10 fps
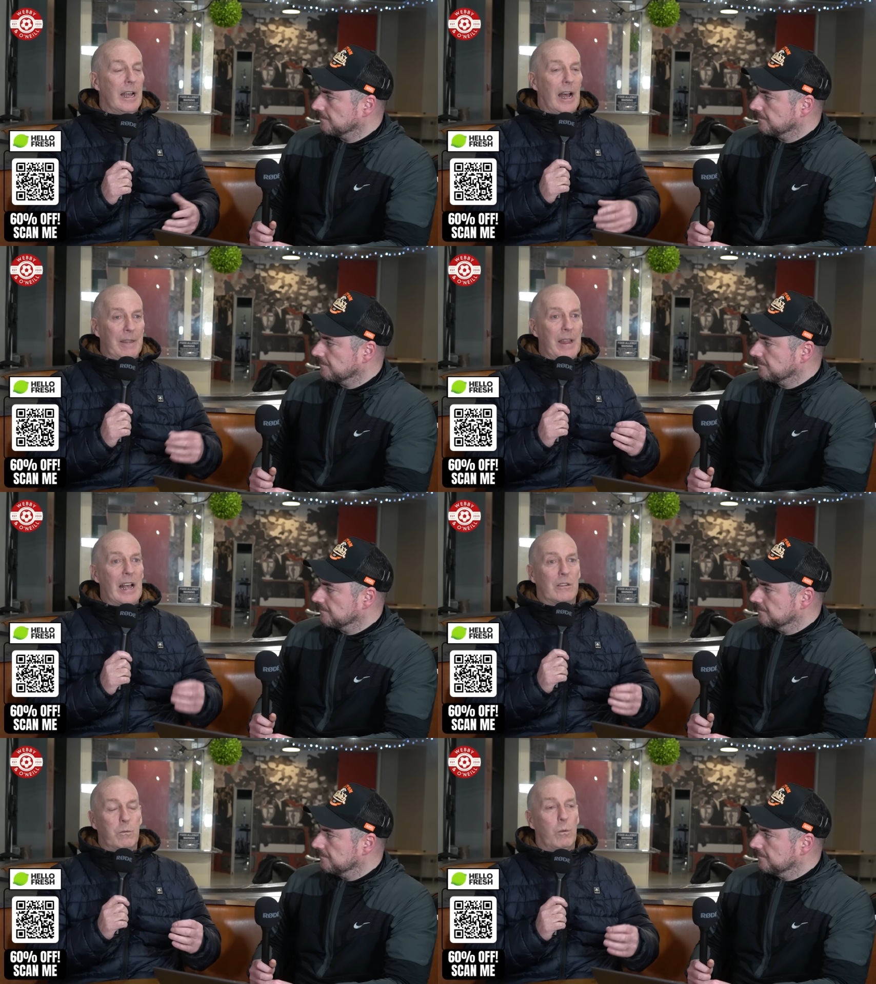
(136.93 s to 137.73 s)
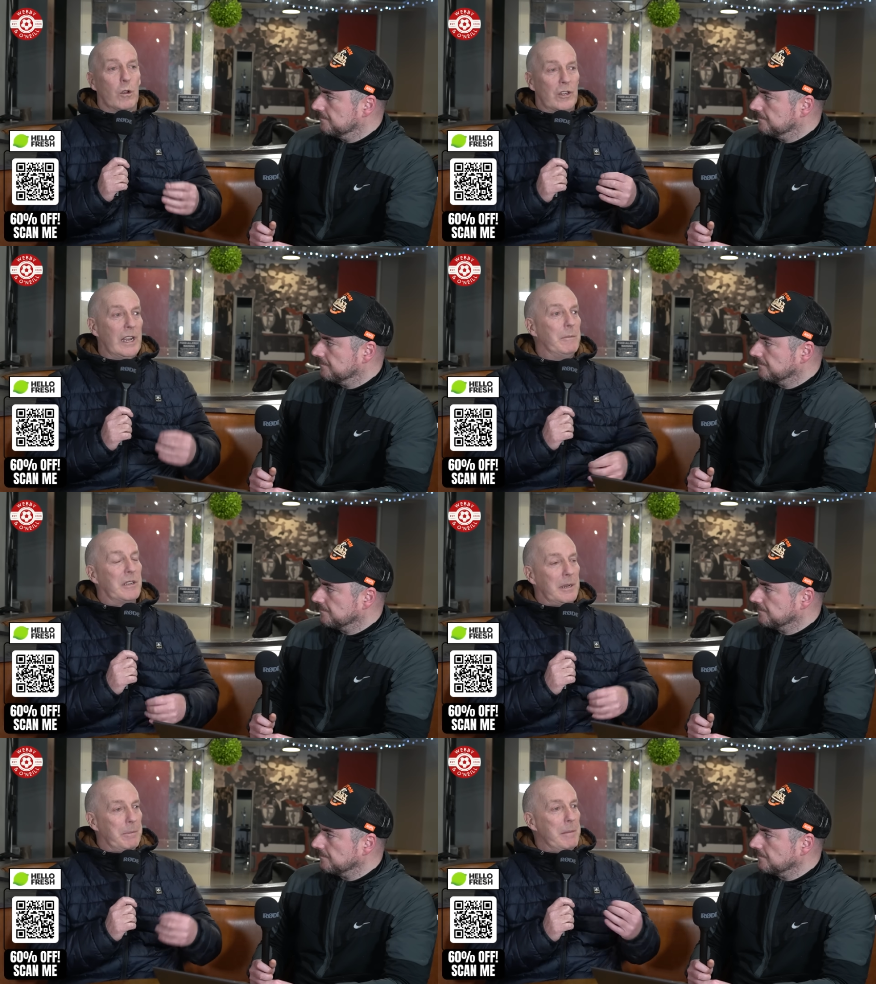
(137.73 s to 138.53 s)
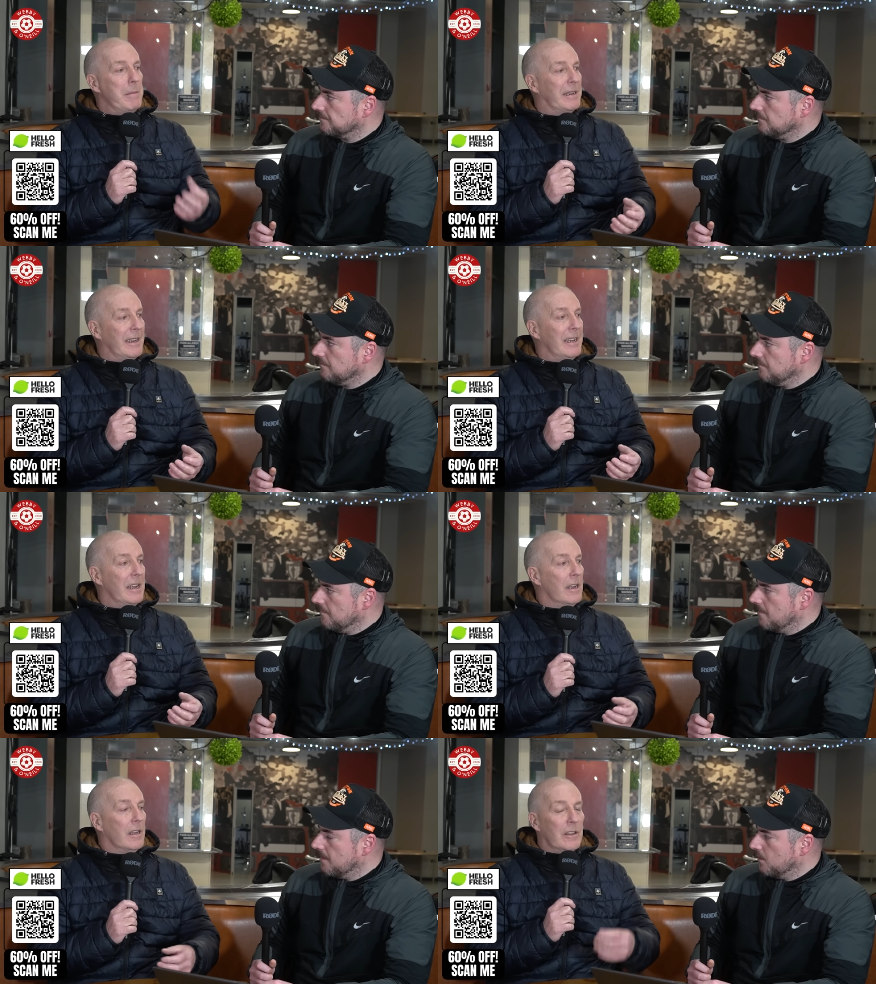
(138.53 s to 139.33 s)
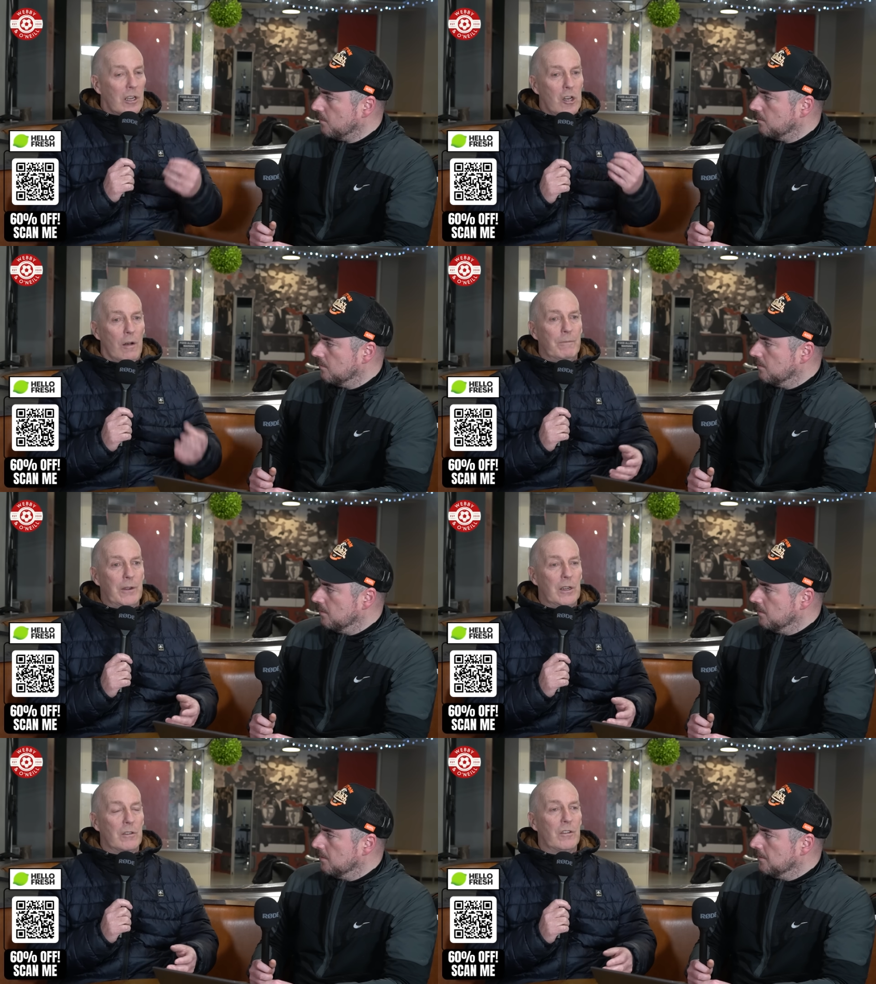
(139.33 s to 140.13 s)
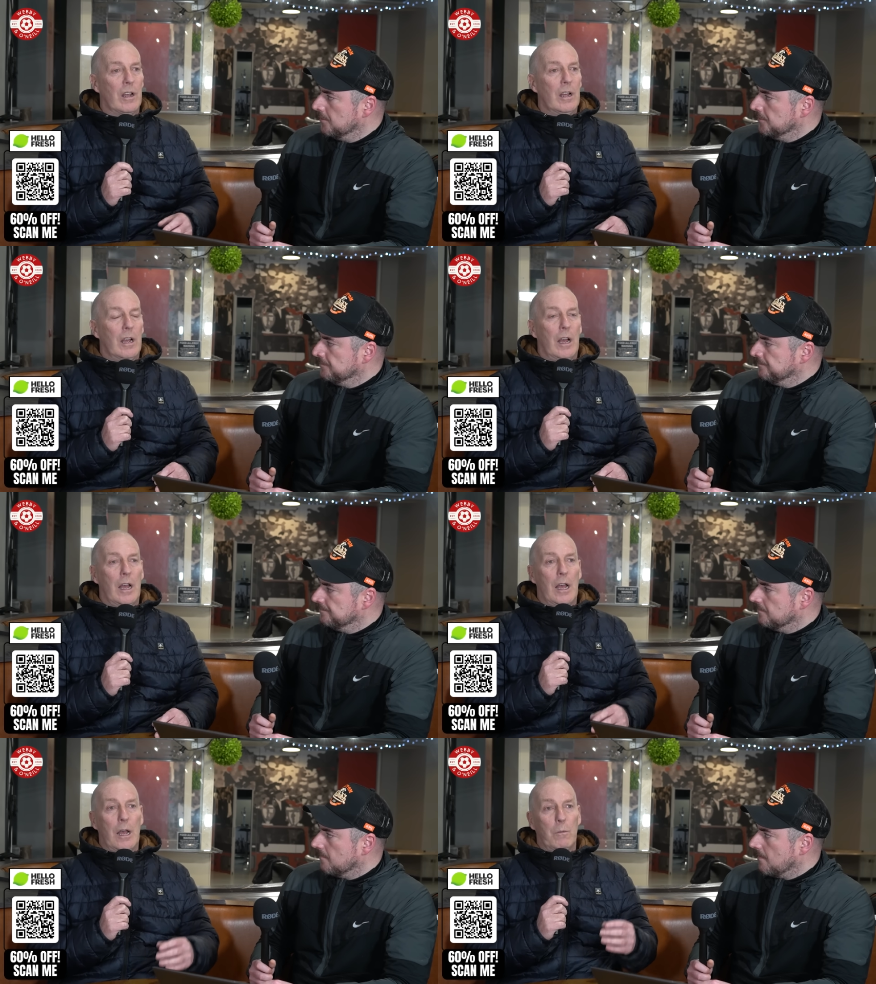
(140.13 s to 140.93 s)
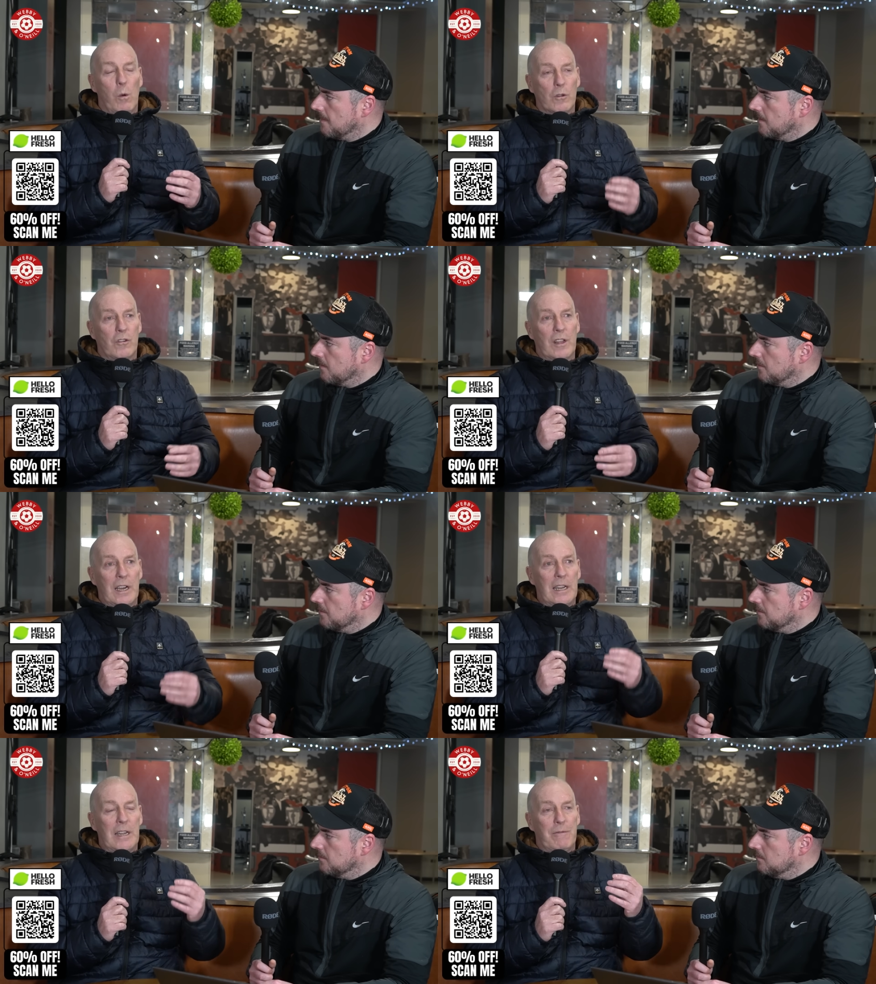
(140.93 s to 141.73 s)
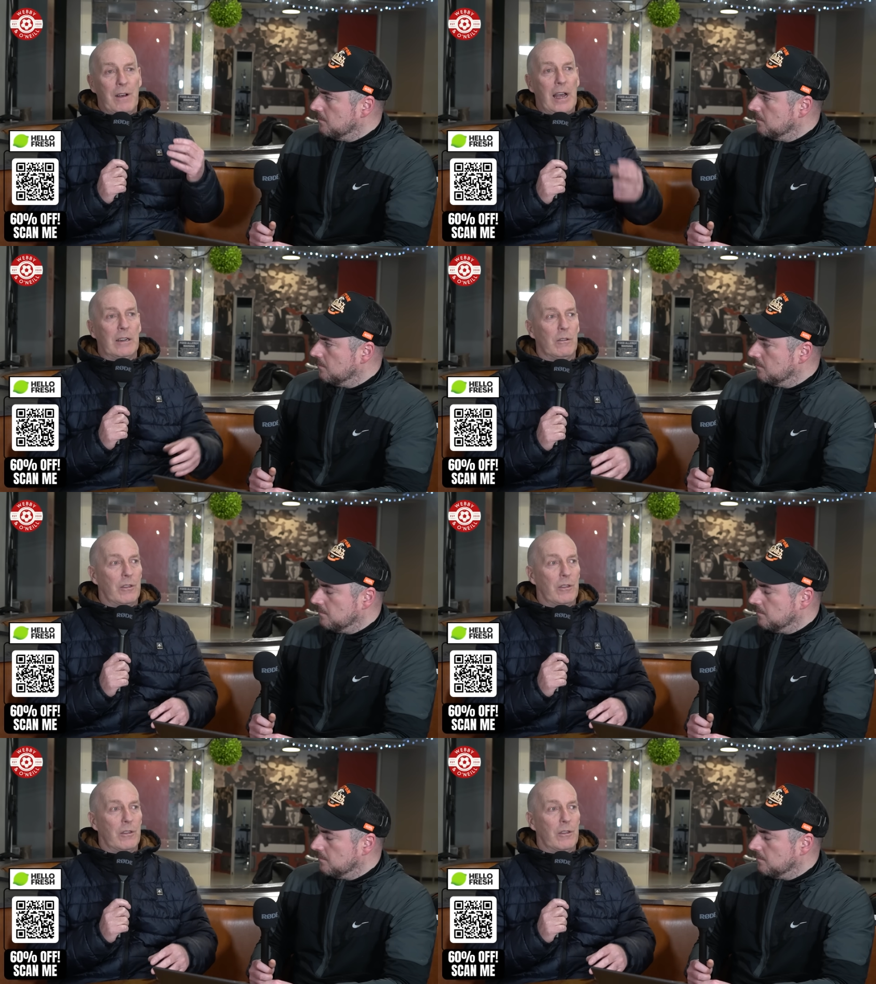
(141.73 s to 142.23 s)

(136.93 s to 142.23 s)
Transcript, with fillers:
Speaker 1: And that's what seems to be missing: the confidence. Uh, once they're in the final